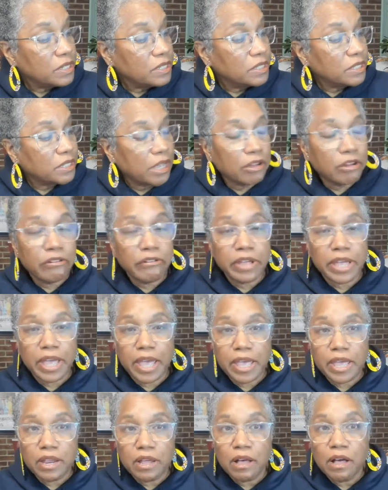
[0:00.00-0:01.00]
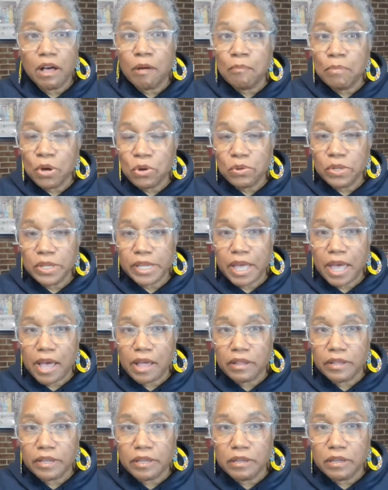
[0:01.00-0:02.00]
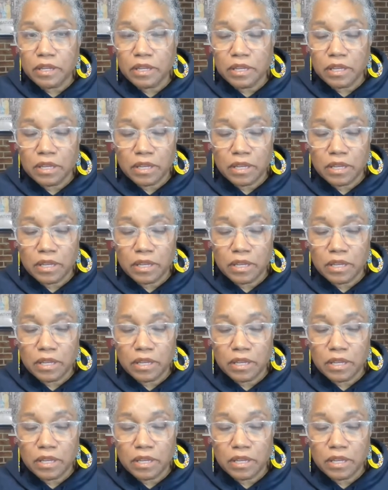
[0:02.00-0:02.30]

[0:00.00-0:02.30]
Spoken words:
desegregate a bowling alley.